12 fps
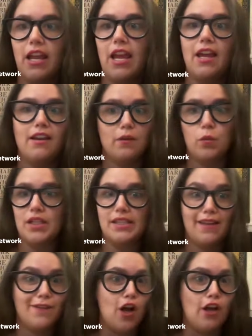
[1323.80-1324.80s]
And once
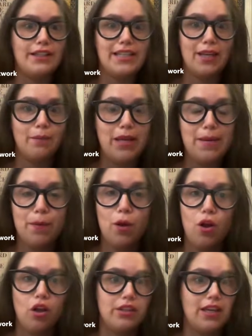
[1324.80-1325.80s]
they've called 10
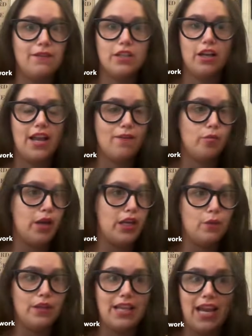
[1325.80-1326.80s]
people and they've done everybody
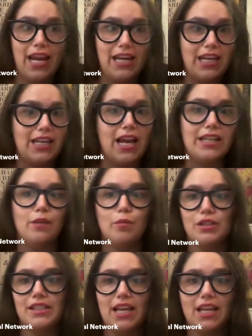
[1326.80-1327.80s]
with the 80 and
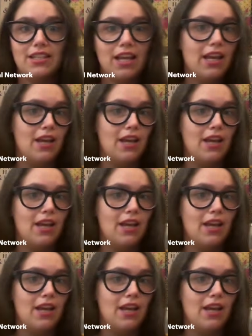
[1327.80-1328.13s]
90%,